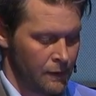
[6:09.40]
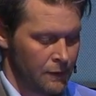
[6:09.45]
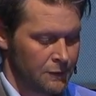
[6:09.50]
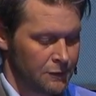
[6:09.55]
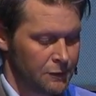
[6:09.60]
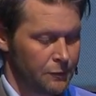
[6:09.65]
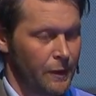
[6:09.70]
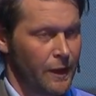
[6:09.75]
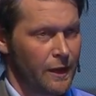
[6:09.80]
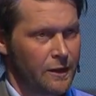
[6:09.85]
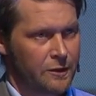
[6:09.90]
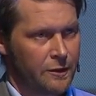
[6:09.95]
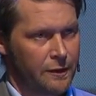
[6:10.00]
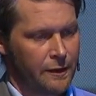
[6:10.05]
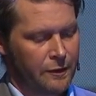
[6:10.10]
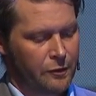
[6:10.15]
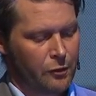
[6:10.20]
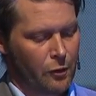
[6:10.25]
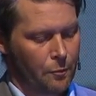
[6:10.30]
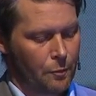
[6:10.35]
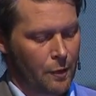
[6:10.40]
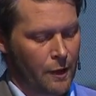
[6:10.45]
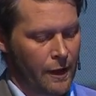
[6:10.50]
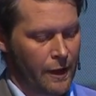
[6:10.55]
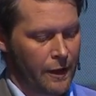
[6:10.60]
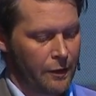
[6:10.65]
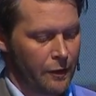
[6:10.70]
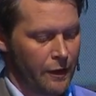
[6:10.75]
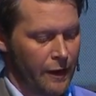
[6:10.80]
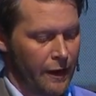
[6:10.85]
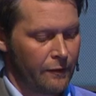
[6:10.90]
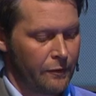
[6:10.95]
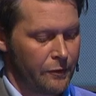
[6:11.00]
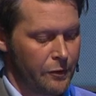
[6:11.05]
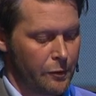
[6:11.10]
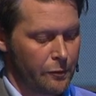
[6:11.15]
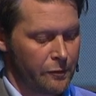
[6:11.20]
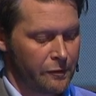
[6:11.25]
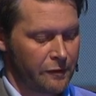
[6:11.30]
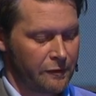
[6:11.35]
So we actually need to apply an
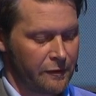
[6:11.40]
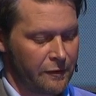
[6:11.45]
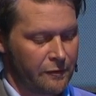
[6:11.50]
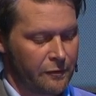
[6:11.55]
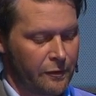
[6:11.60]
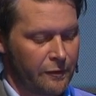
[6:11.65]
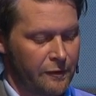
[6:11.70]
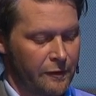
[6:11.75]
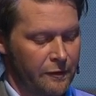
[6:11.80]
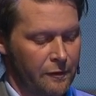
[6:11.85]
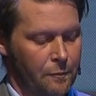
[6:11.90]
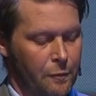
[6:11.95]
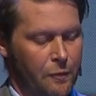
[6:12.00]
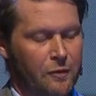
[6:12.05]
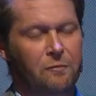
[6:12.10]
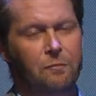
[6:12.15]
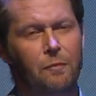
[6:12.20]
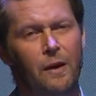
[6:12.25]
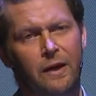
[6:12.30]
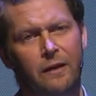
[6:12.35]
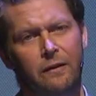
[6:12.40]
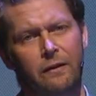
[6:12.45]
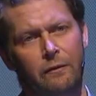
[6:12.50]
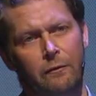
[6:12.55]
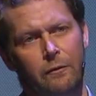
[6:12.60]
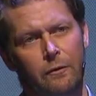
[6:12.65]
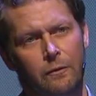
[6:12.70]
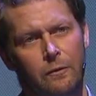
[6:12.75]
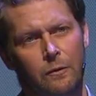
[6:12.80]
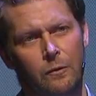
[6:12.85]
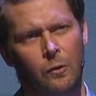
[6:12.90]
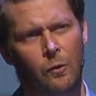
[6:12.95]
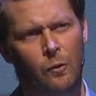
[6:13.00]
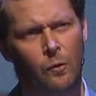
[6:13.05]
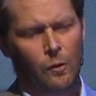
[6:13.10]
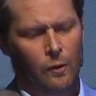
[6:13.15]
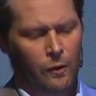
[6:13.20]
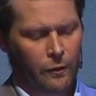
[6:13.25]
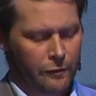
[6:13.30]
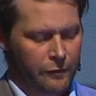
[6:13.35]
end user centricity perspective on
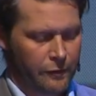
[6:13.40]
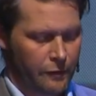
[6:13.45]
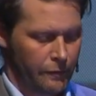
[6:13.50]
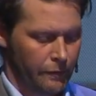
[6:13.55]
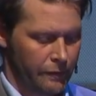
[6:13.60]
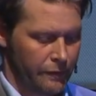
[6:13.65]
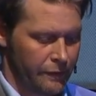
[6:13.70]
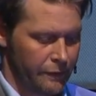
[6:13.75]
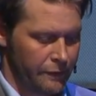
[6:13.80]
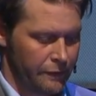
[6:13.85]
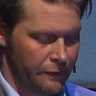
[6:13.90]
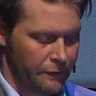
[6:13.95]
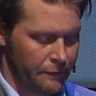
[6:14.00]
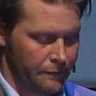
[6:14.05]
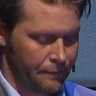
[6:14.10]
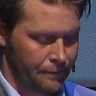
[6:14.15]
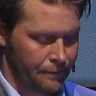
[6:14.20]
all our services.